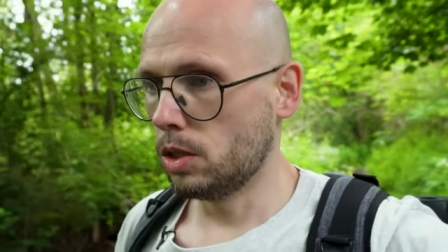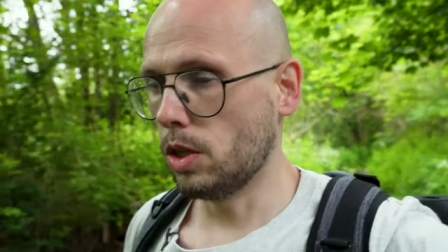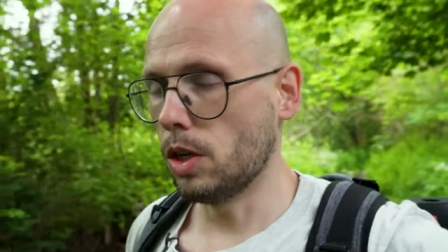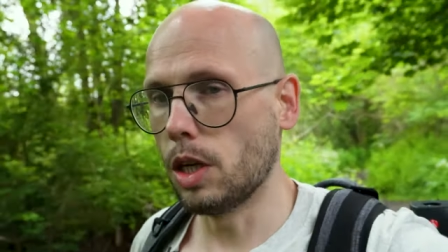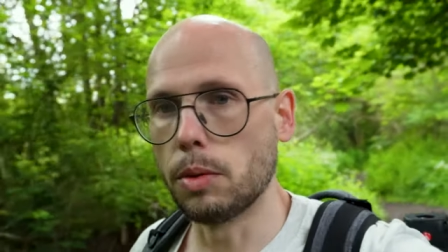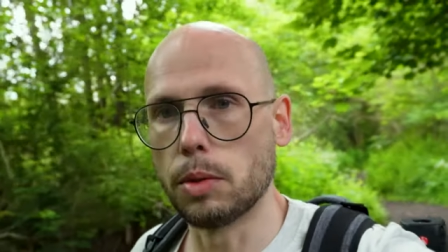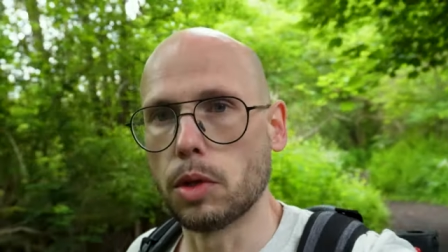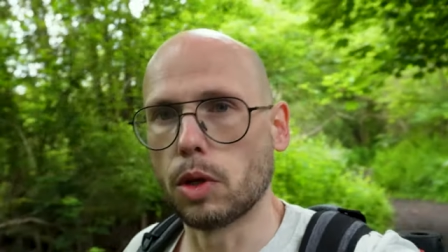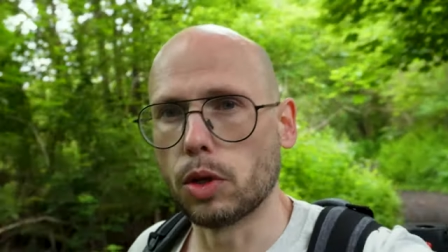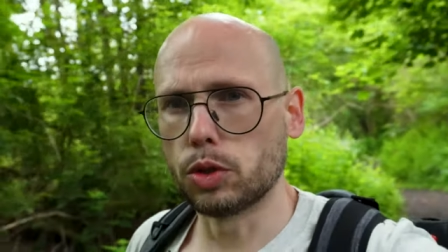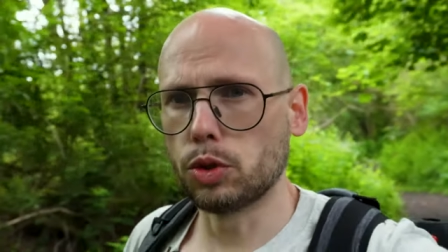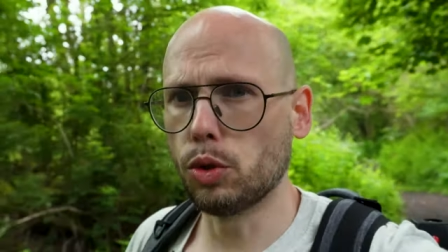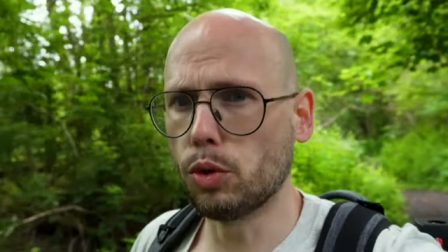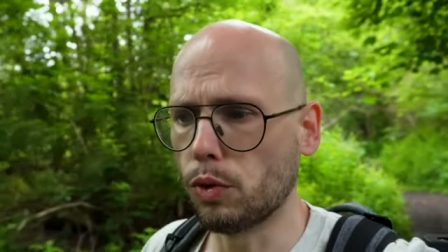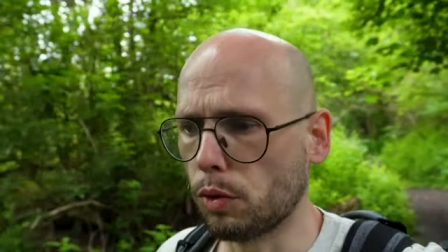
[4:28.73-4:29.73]
certainly with like
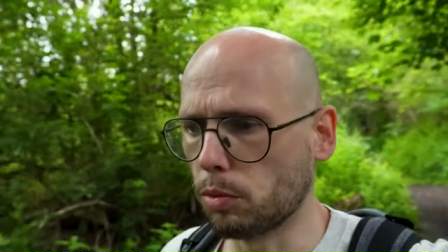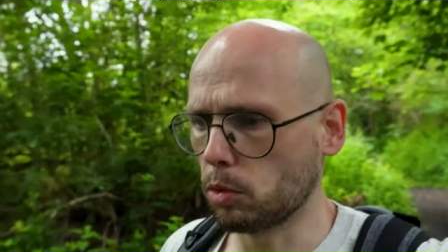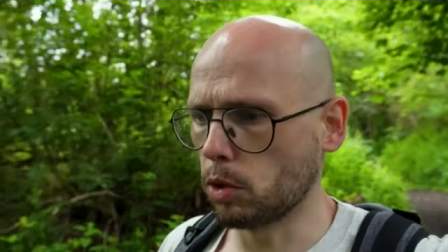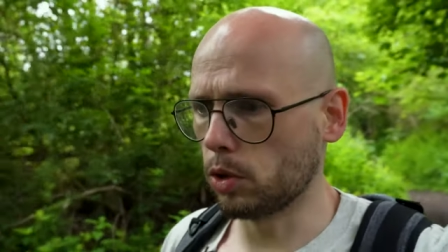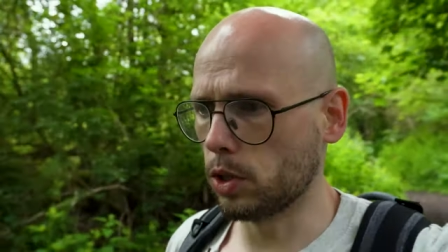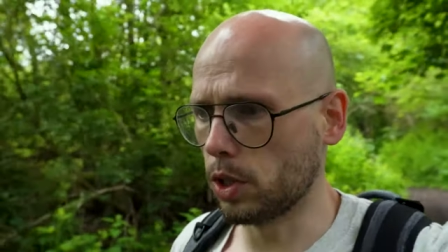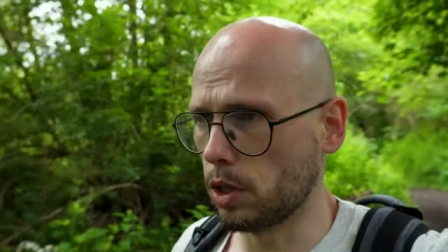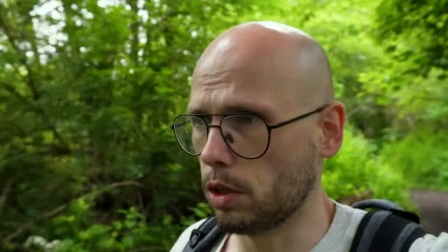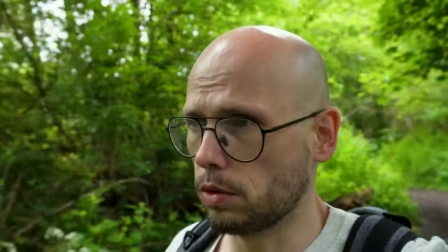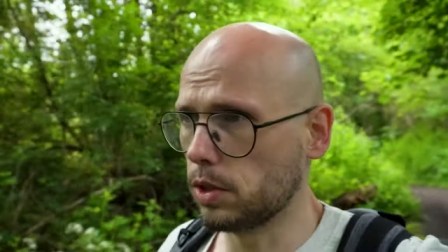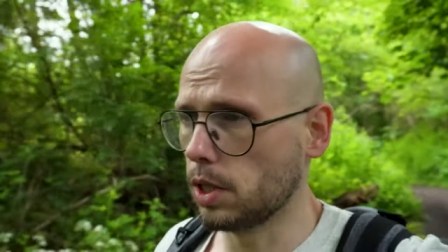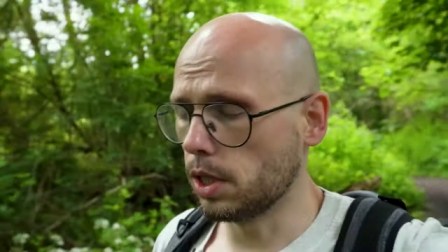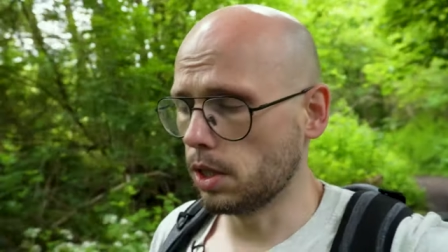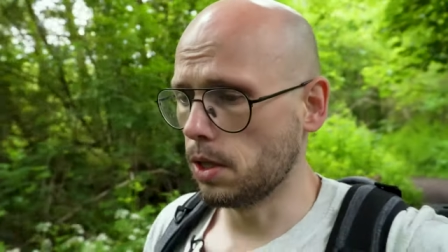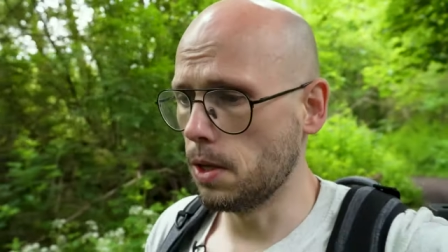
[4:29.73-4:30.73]
short form content, I've
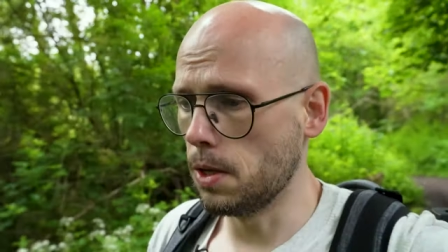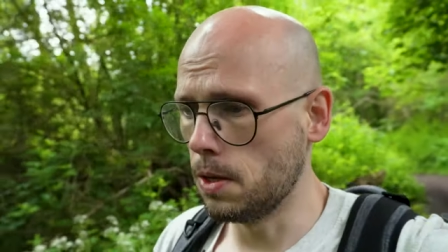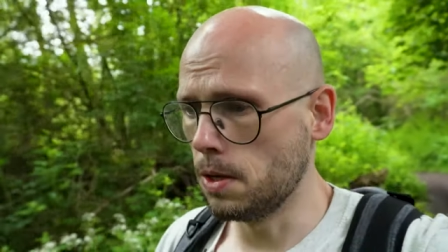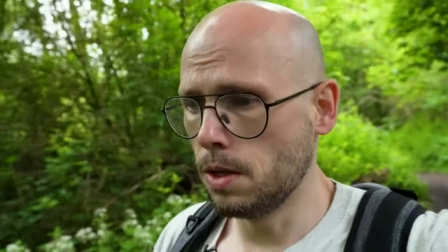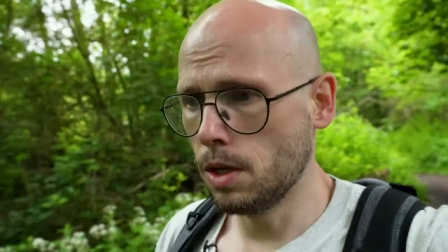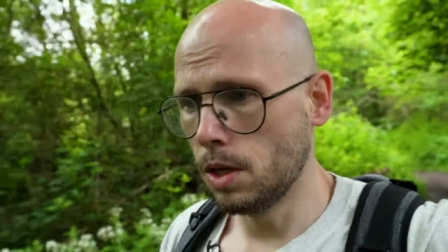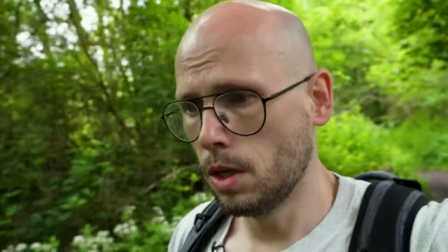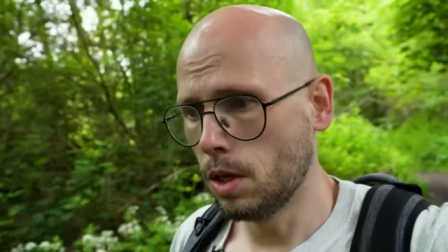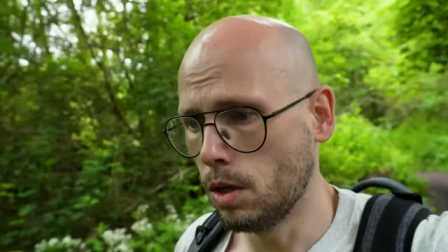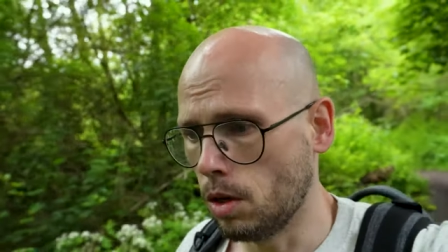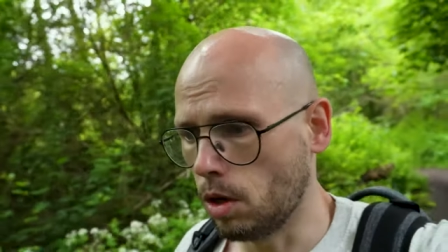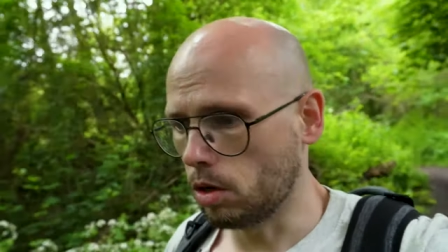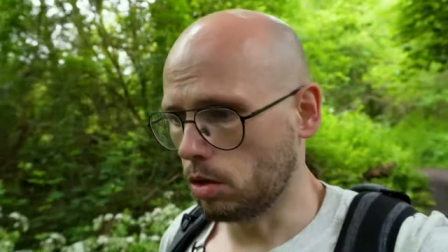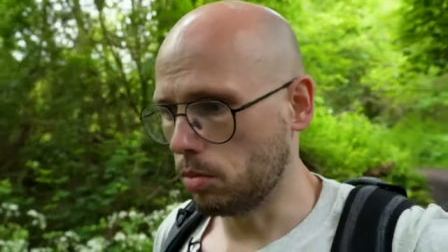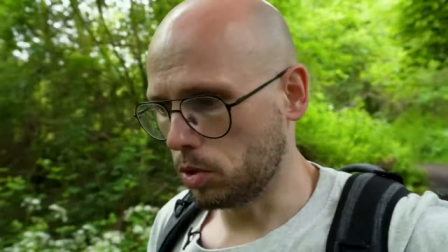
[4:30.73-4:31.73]
said
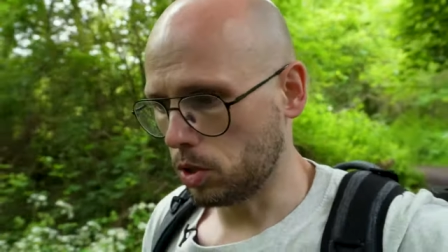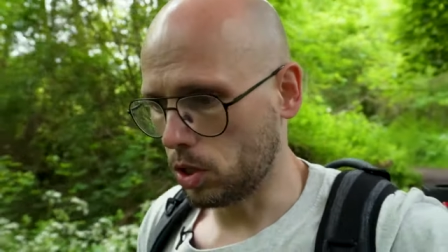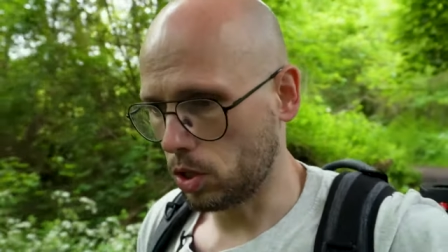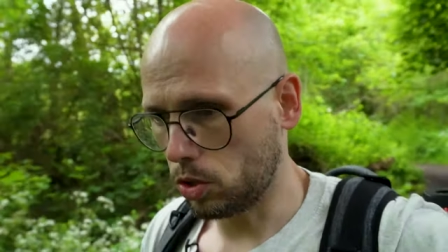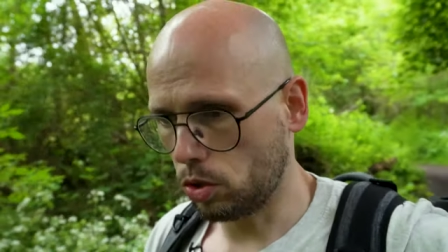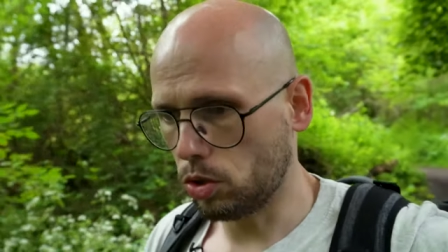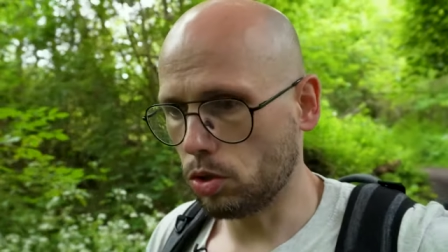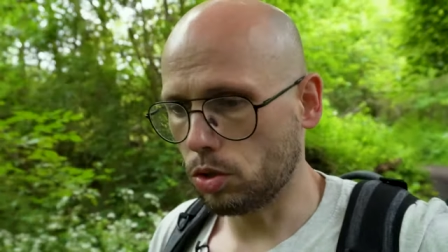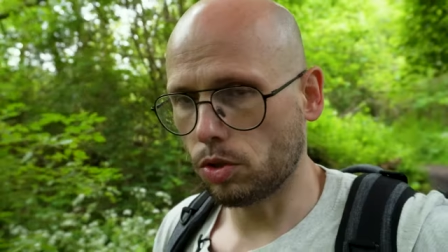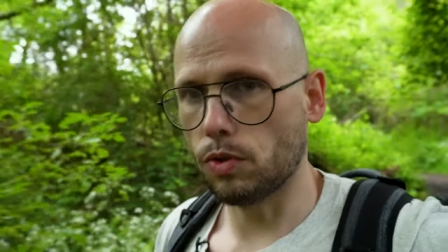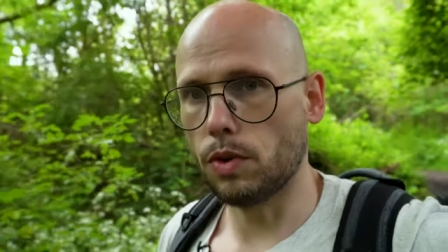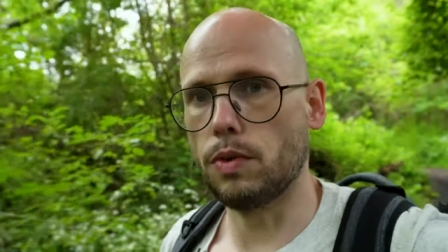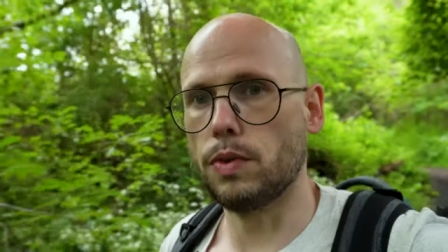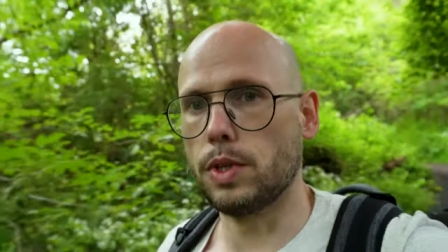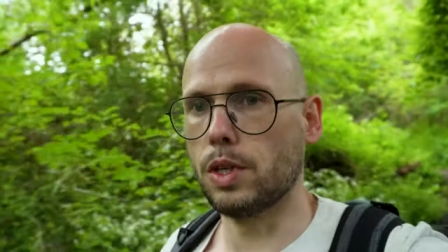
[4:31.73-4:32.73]
I'm going to produce two to
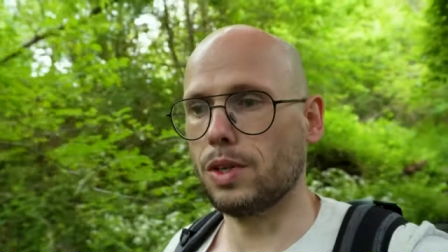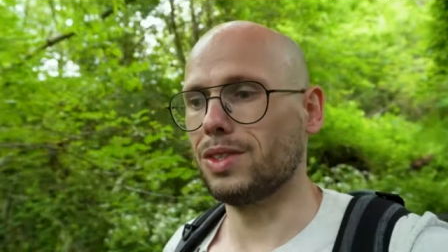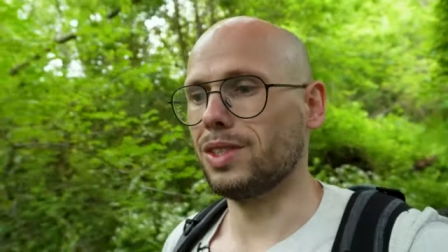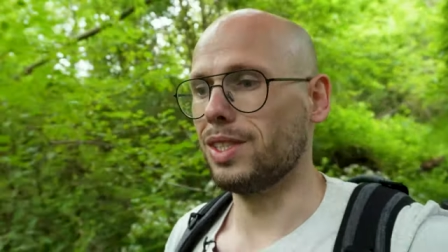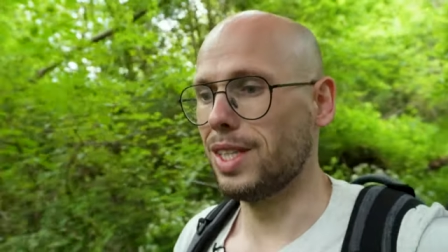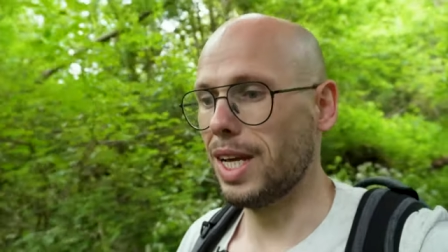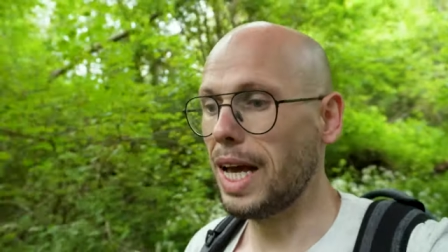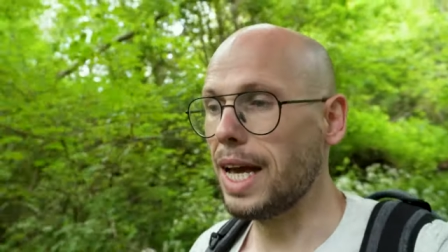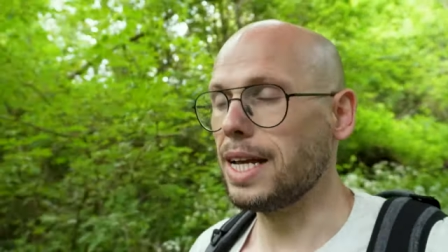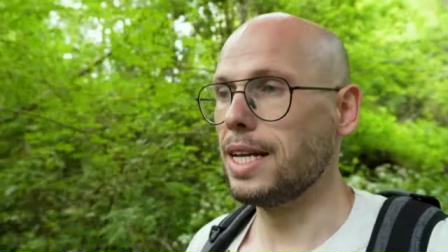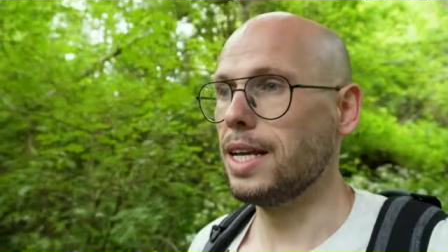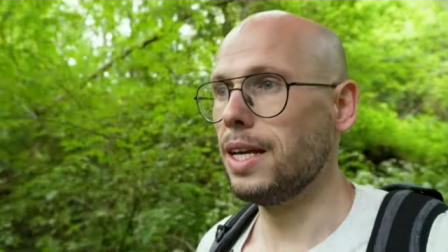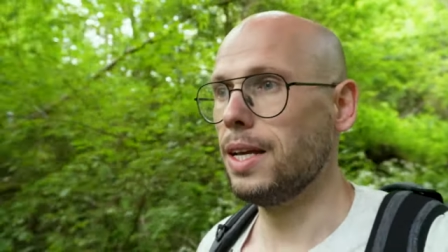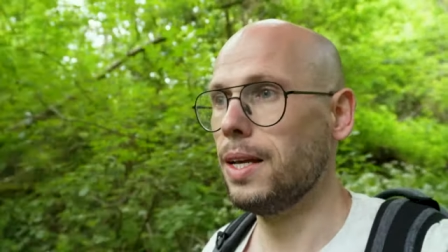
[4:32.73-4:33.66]
three videos a day.